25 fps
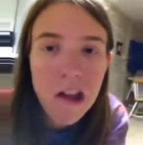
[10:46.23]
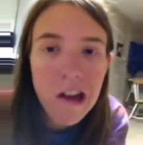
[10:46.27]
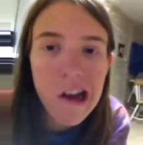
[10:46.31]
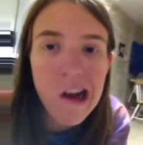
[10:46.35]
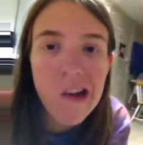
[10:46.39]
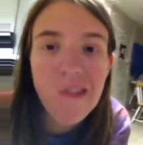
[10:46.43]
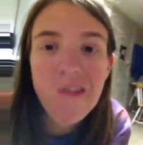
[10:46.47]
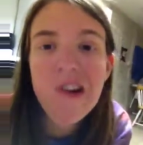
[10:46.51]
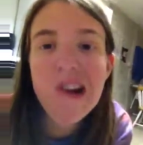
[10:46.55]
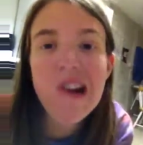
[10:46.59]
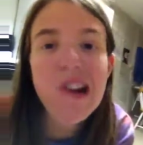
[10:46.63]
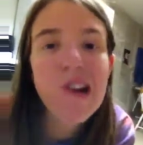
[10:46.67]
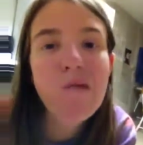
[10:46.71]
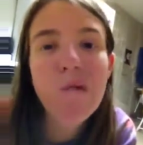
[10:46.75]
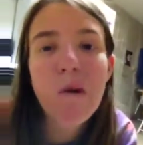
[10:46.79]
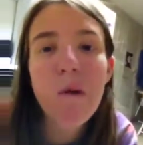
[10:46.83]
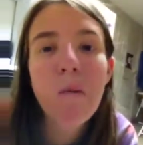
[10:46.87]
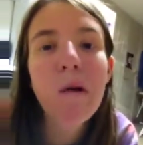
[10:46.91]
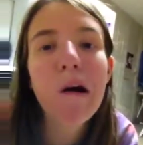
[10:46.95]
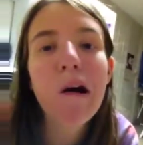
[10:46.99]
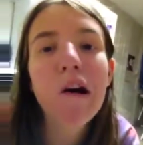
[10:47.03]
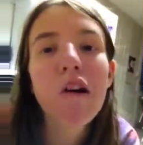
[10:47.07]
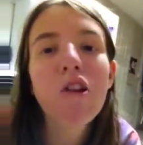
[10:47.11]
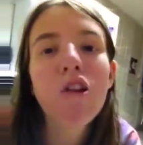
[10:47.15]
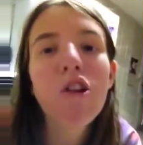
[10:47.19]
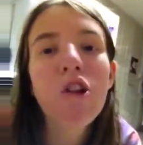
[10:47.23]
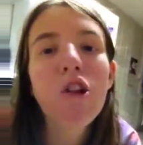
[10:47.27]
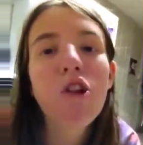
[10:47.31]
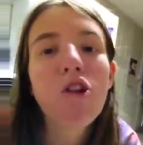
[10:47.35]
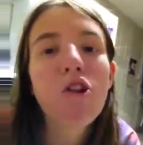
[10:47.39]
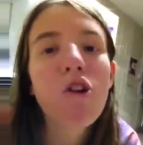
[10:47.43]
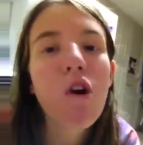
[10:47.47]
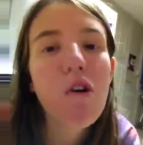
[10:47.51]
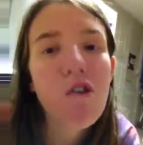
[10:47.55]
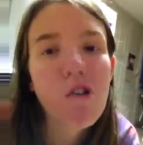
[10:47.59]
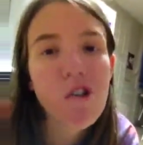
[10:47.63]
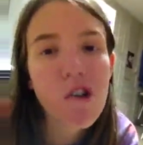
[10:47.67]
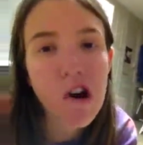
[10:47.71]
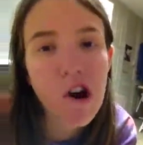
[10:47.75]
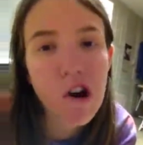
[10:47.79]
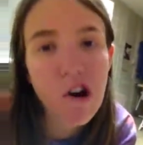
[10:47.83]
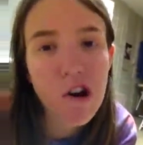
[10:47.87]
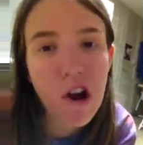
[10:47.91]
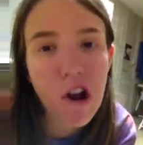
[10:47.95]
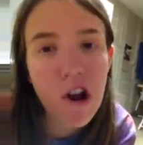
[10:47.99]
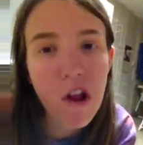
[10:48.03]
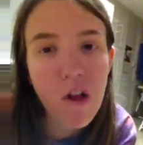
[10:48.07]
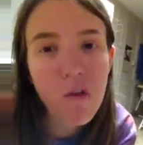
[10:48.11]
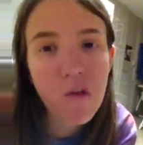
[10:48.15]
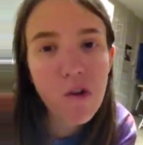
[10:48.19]
I have ice in my mouth. Don't judge.
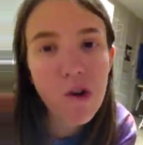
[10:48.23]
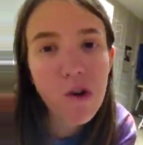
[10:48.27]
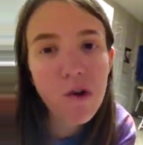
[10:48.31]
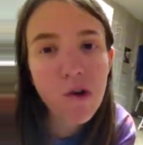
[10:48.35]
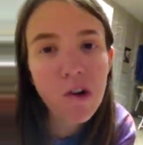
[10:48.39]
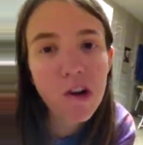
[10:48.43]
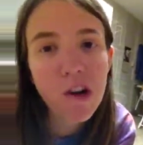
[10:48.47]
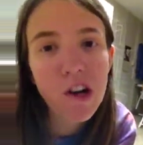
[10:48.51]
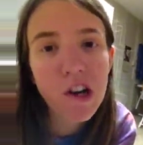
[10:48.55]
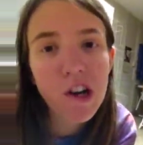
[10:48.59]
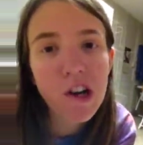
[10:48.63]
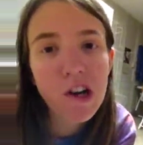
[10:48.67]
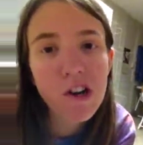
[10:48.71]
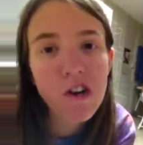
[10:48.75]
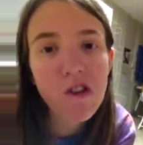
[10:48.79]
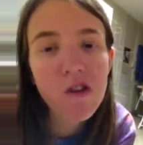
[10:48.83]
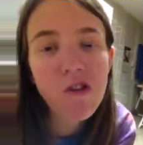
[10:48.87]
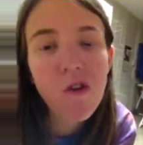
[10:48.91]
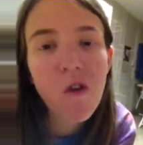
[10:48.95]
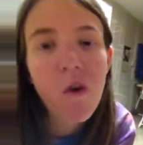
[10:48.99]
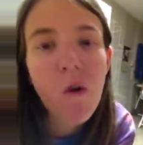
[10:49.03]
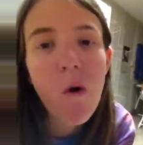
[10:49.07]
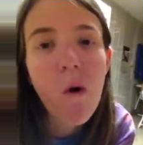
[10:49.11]
I love chewing ice.